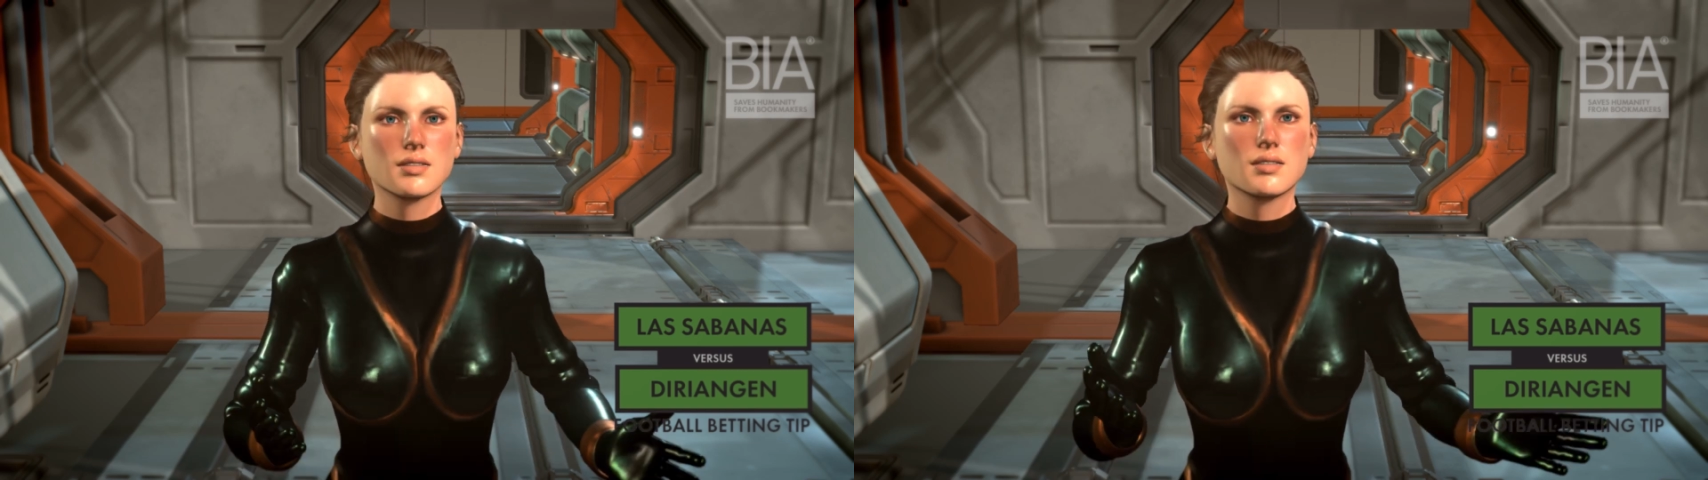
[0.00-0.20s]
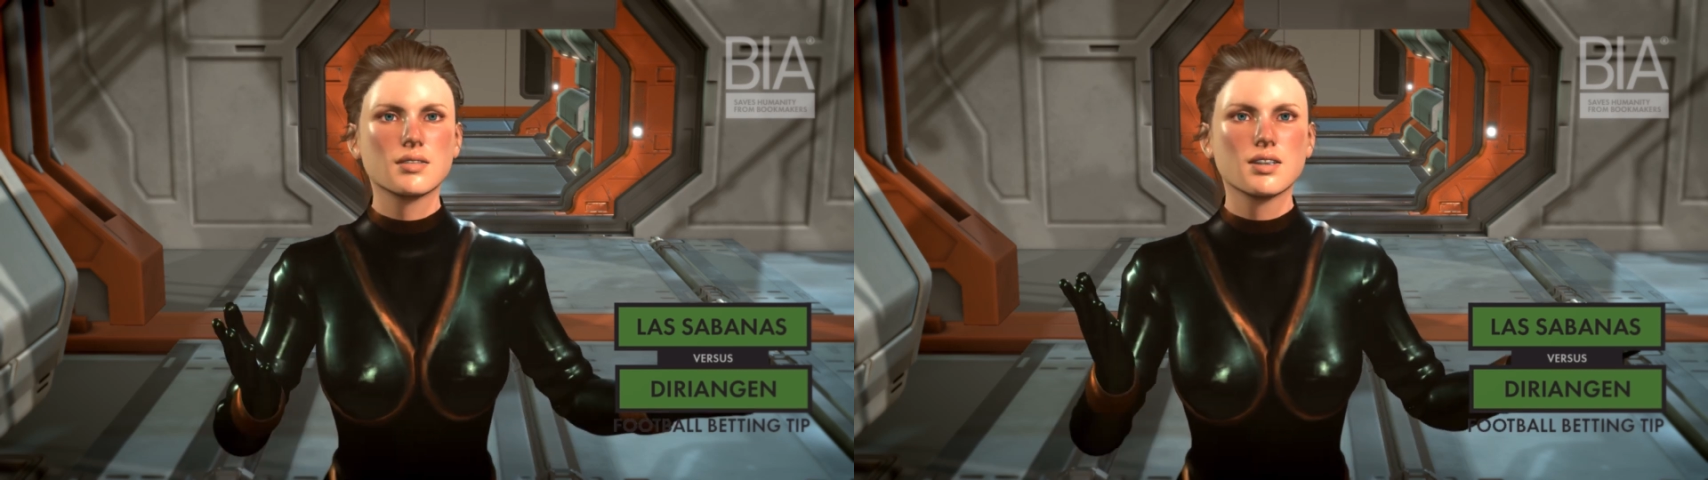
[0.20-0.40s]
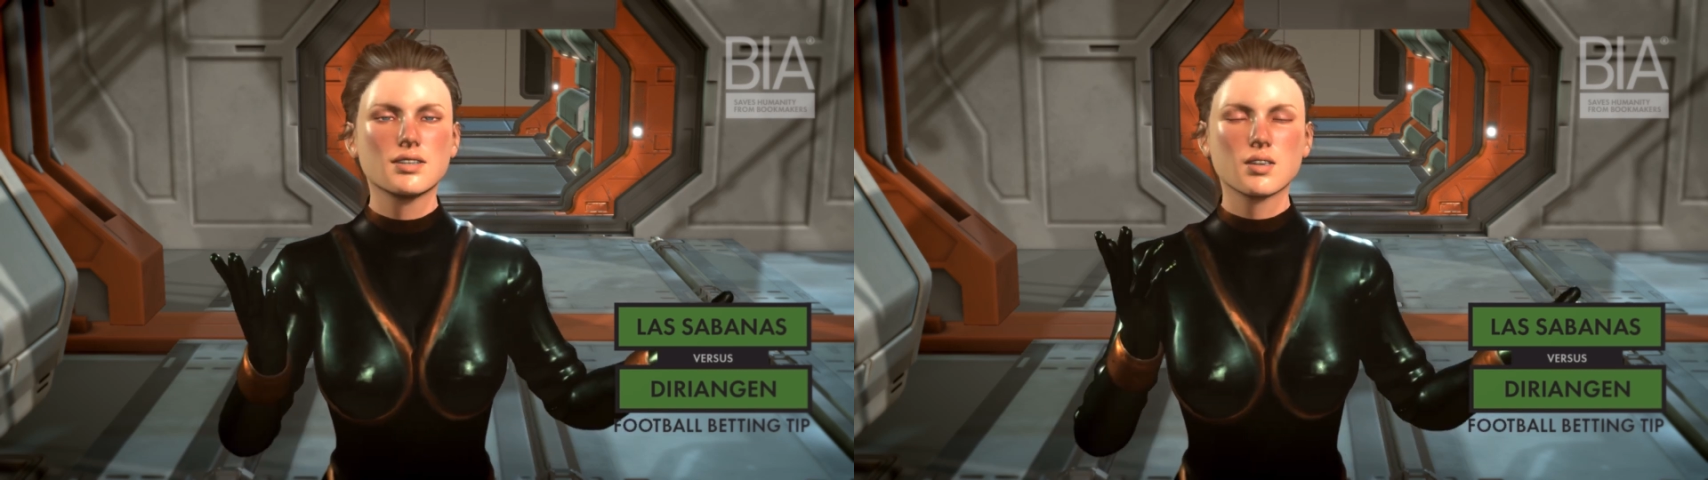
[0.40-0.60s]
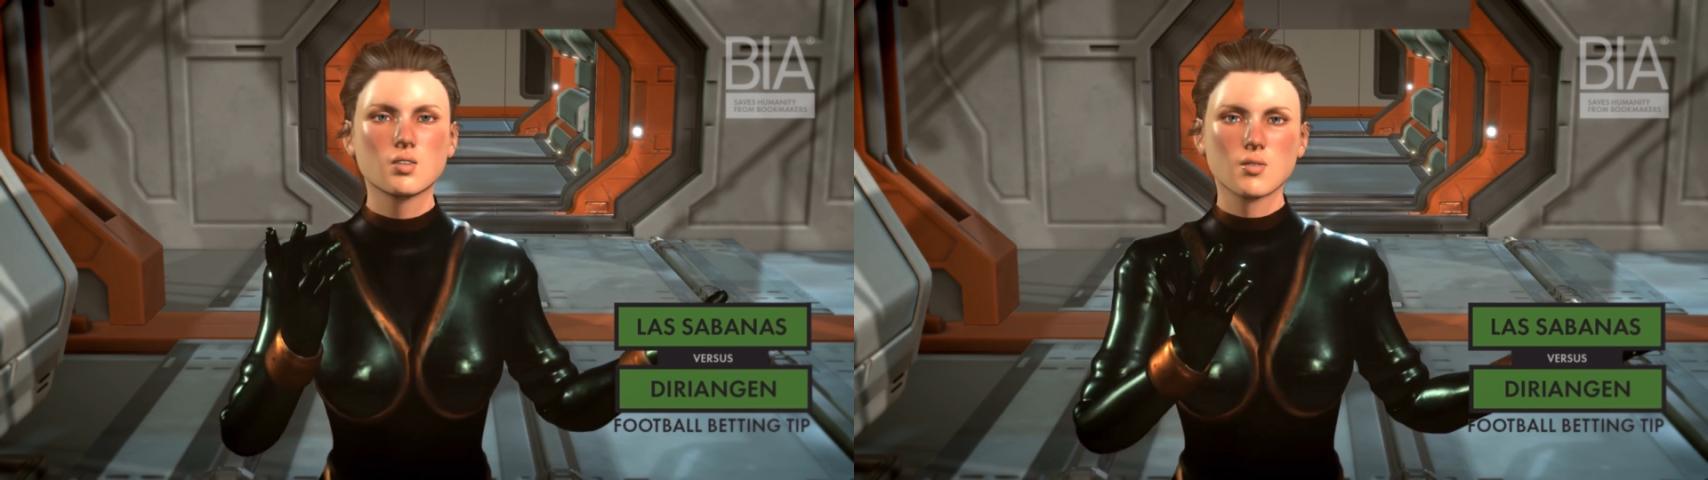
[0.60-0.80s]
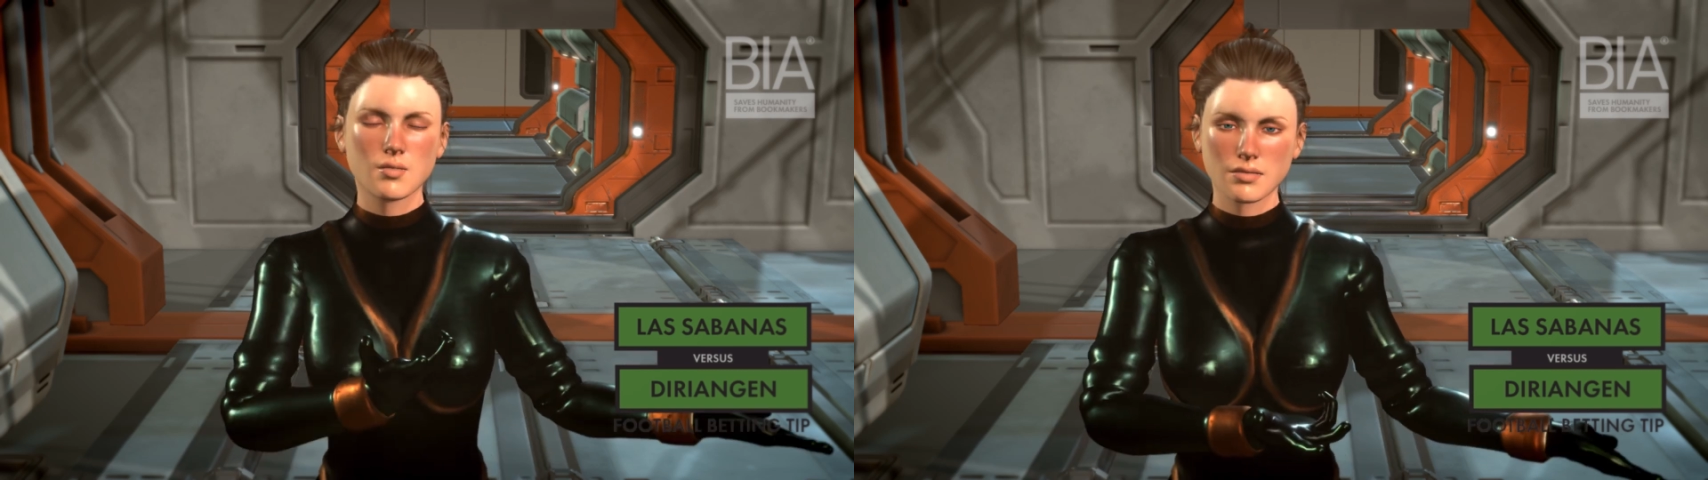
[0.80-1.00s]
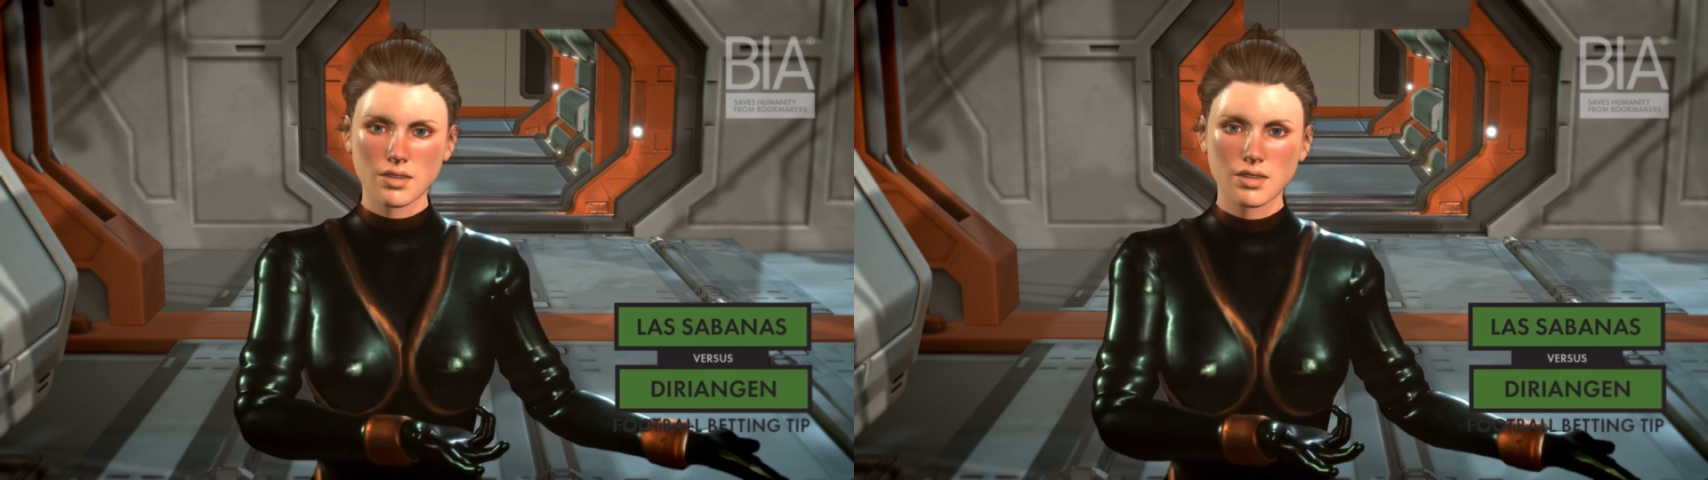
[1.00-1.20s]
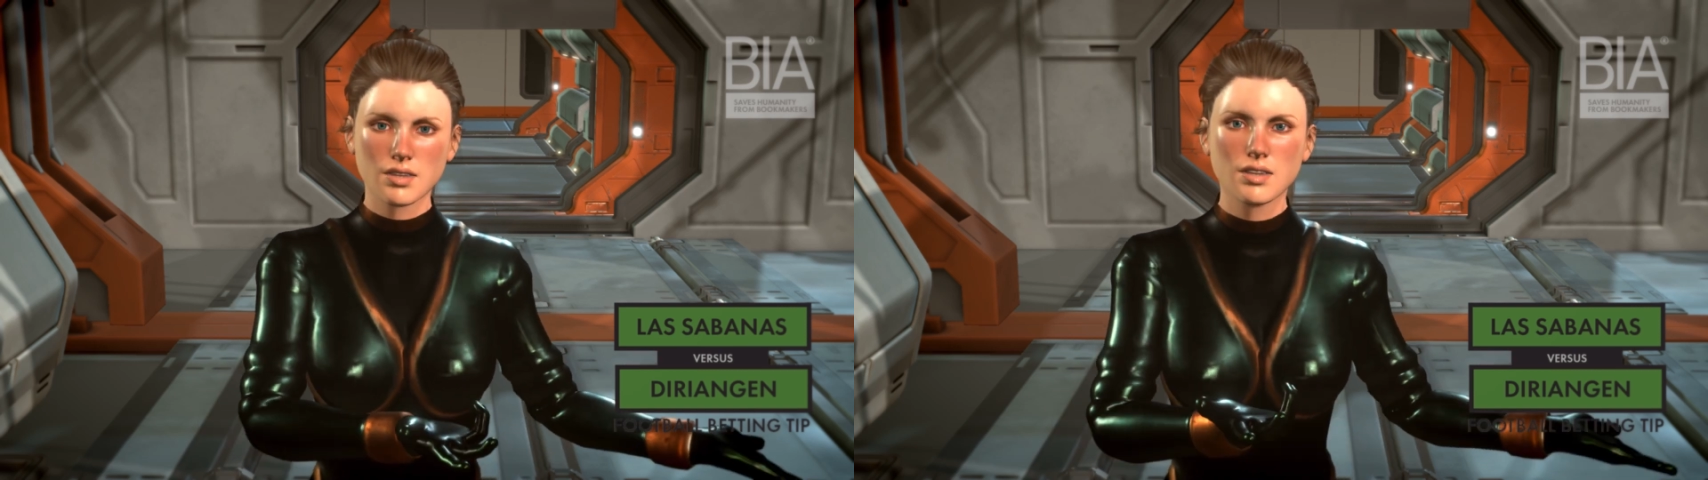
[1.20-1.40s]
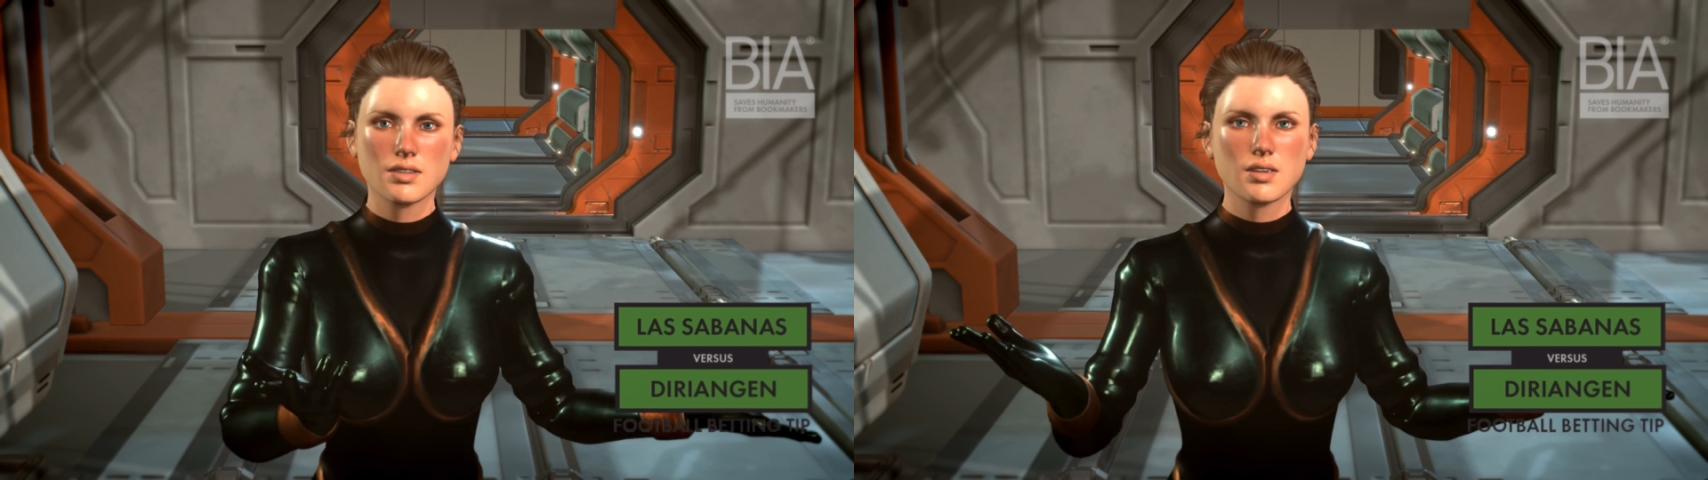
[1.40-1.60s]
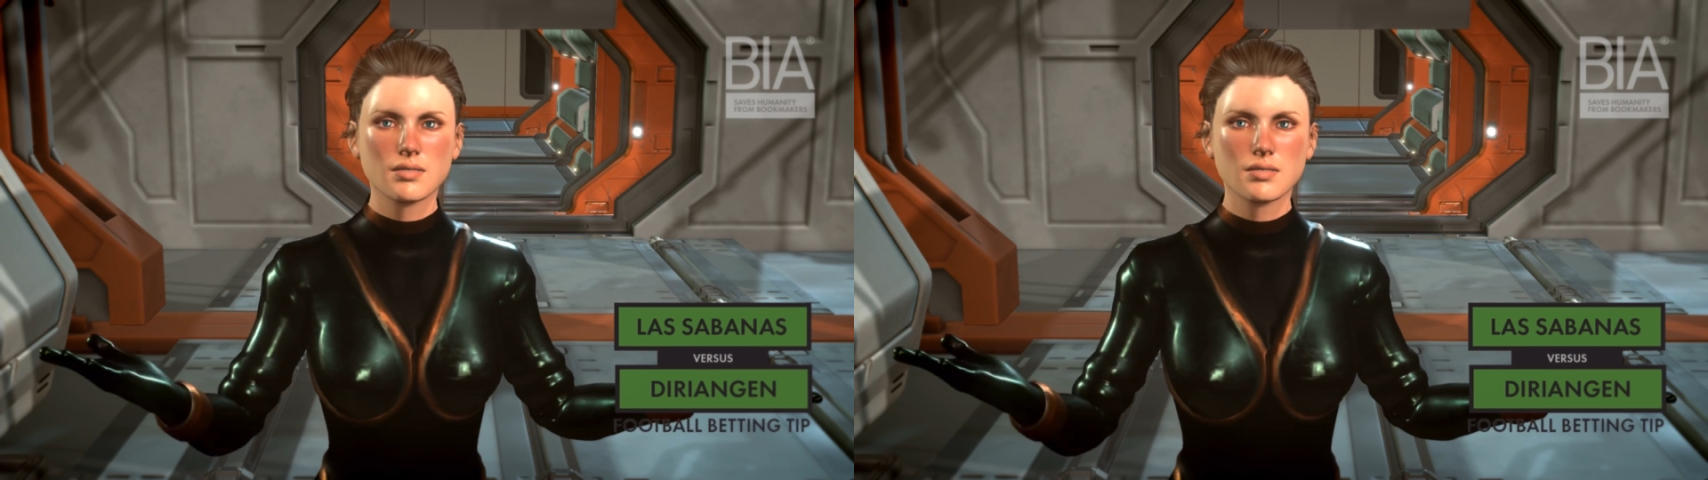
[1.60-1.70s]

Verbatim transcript: with this mission, place